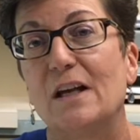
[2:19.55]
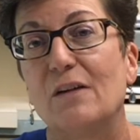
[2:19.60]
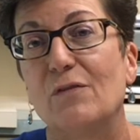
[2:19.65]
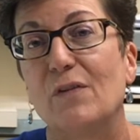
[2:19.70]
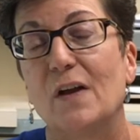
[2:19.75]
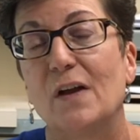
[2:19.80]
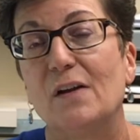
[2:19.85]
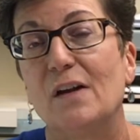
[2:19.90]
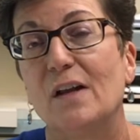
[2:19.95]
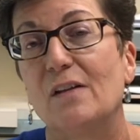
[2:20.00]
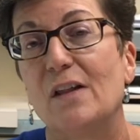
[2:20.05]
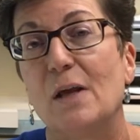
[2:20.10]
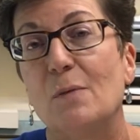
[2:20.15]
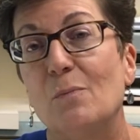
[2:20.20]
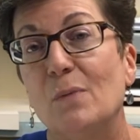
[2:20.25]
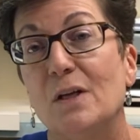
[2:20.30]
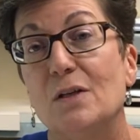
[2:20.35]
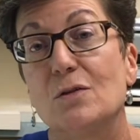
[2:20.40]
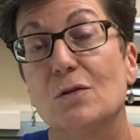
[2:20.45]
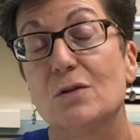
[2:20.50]
I found out that
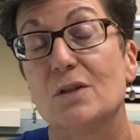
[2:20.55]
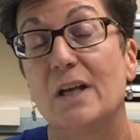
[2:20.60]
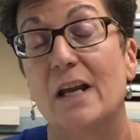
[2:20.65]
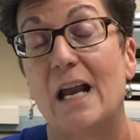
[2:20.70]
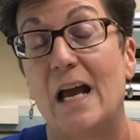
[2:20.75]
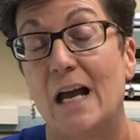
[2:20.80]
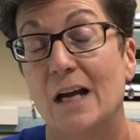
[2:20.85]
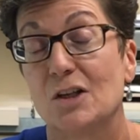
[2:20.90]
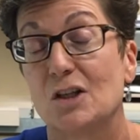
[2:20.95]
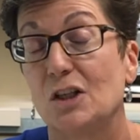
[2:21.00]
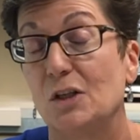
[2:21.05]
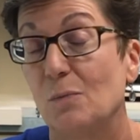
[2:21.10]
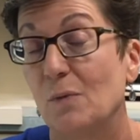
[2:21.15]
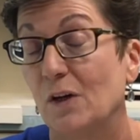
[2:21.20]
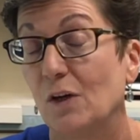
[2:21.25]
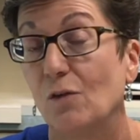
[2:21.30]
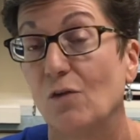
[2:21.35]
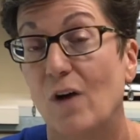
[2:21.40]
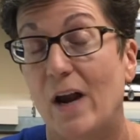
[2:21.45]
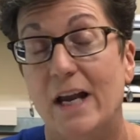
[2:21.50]
measles had actually
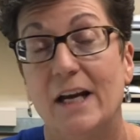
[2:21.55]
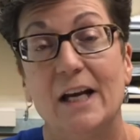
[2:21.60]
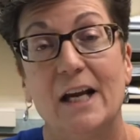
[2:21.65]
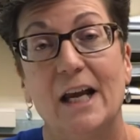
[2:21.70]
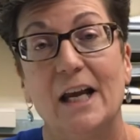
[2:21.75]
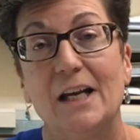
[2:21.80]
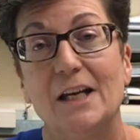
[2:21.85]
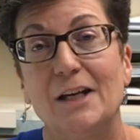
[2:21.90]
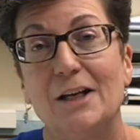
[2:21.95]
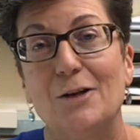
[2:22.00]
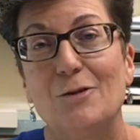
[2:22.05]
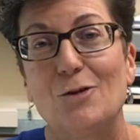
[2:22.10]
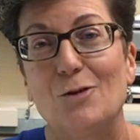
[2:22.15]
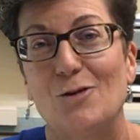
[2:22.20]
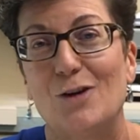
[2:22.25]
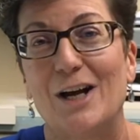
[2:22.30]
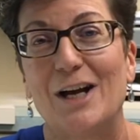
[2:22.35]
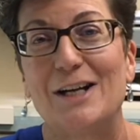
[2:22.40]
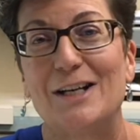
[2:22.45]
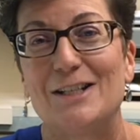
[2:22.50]
been eradicated in the
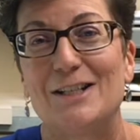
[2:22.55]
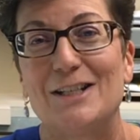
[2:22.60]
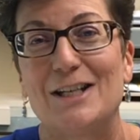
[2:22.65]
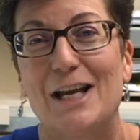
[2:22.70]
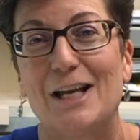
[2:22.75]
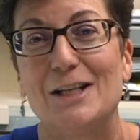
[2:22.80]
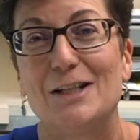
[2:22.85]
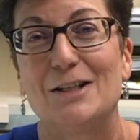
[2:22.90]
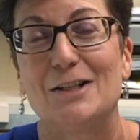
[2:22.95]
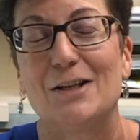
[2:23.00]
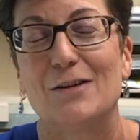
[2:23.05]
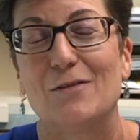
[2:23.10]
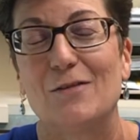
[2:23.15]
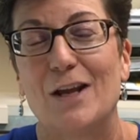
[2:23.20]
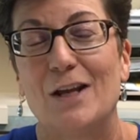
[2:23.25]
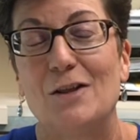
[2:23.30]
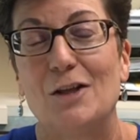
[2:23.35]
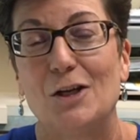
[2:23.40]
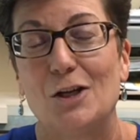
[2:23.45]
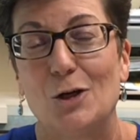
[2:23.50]
United States
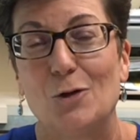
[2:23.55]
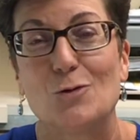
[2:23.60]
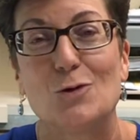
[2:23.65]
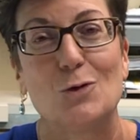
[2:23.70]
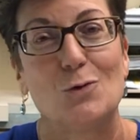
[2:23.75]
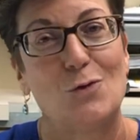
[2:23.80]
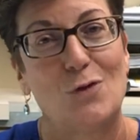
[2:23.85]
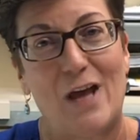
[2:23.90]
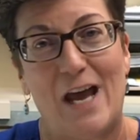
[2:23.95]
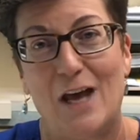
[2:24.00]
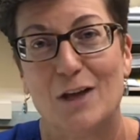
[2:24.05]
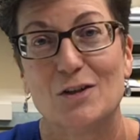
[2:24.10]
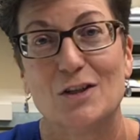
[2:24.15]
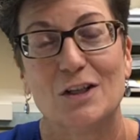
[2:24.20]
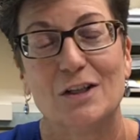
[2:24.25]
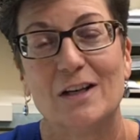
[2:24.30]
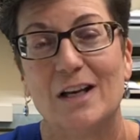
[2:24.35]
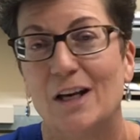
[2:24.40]
in the year 2000.